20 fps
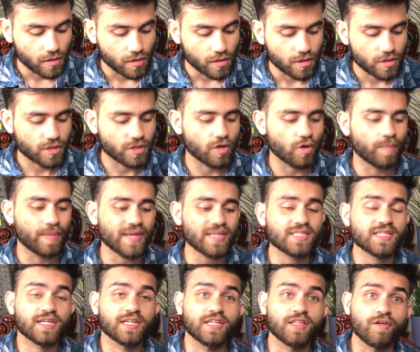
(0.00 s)
So
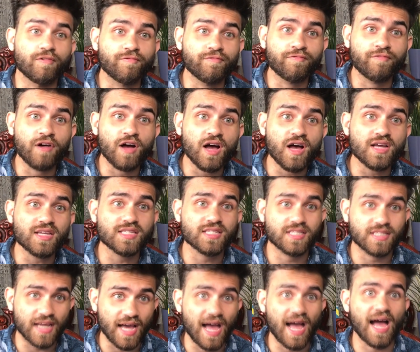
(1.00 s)
basically the
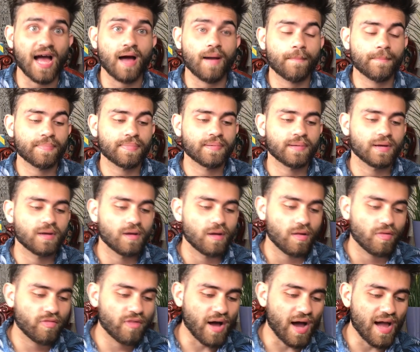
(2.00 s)
first app
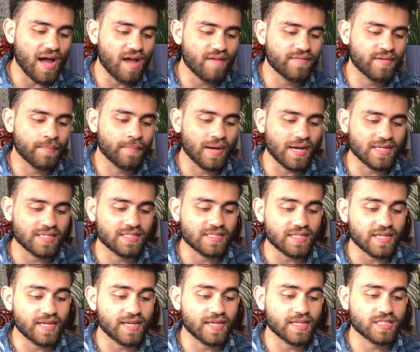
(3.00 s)
that I have in mind
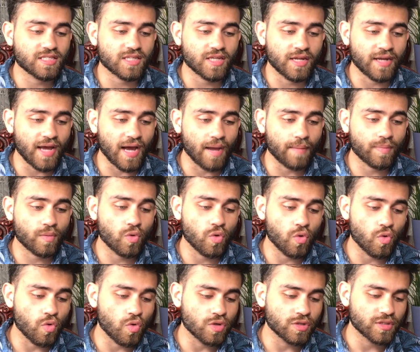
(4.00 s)
is an app
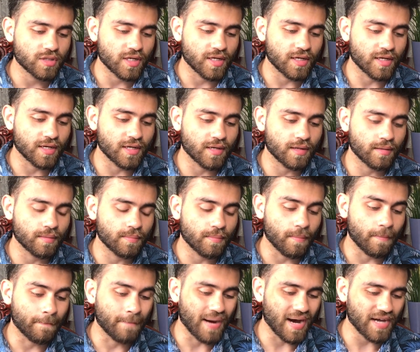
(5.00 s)
called
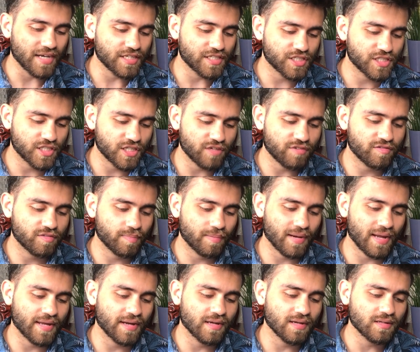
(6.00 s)
My Shift
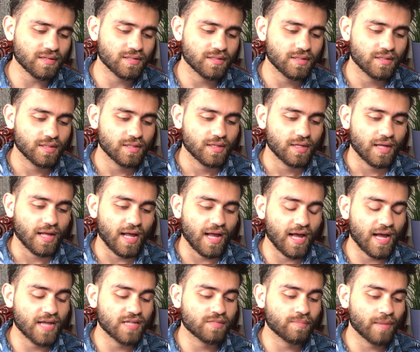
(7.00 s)
Planner.
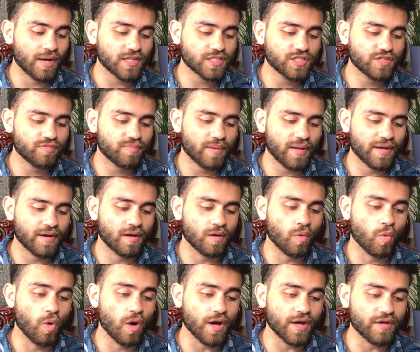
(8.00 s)
And My Shift
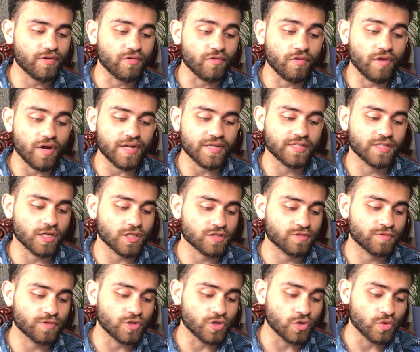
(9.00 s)
Planner, what it really does
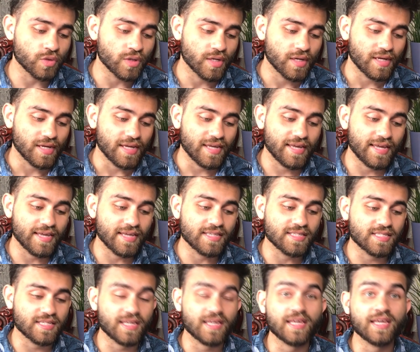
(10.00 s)
for you
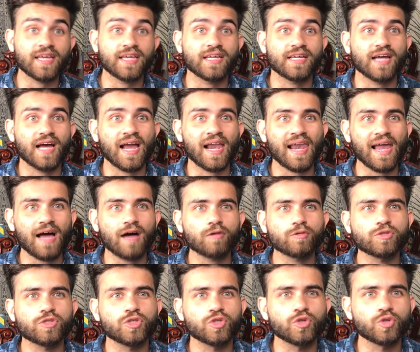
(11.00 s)
is it
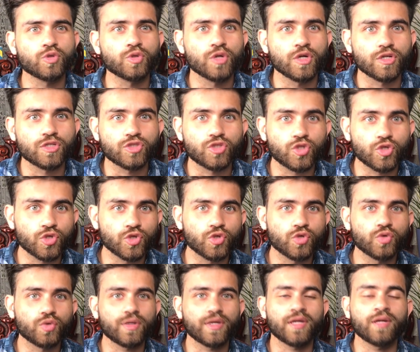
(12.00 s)
allows you
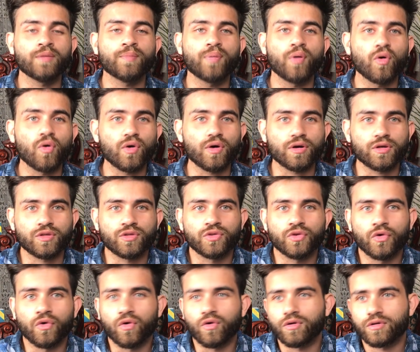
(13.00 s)
to input
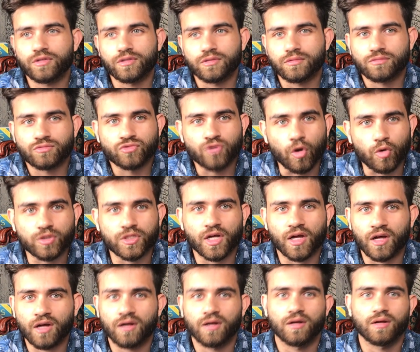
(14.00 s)
your
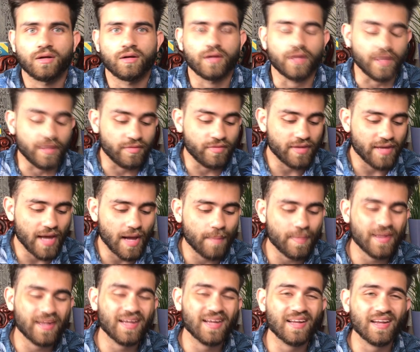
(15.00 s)
rota in the app,
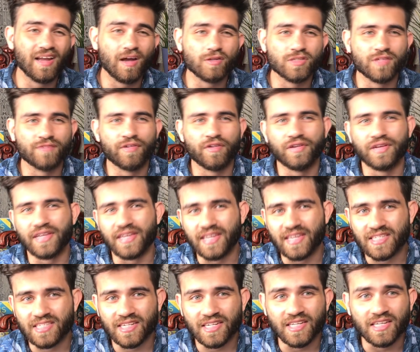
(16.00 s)
and it allows it very
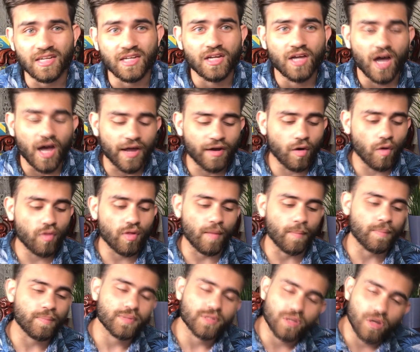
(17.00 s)
easily. I know
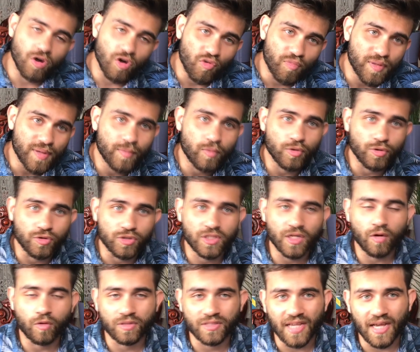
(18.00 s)
that a lot of people use
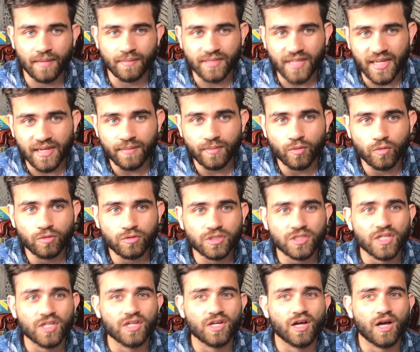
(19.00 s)
their own timetables,
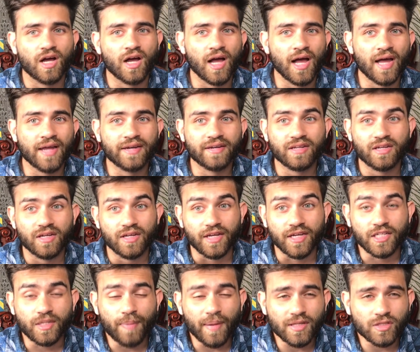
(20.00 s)
and
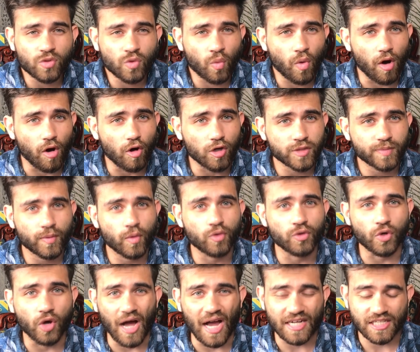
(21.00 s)
it depends on what hospital
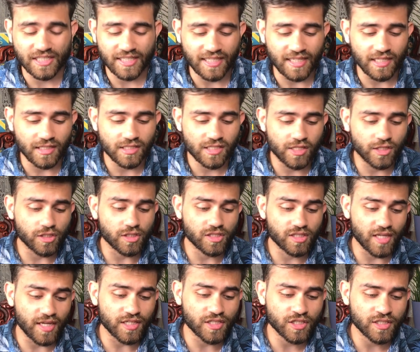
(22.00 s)
you're actually
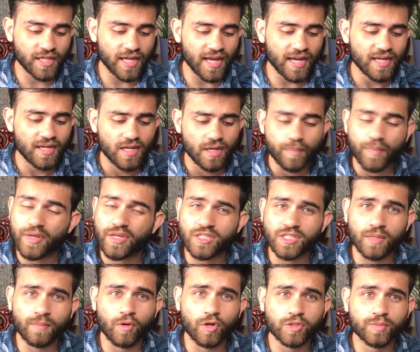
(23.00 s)
stationed at, because
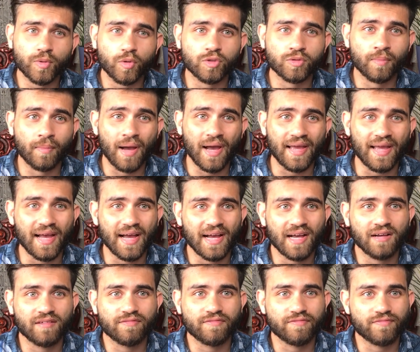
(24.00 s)
some hospitals might
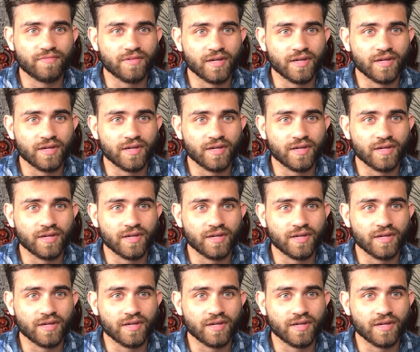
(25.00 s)
have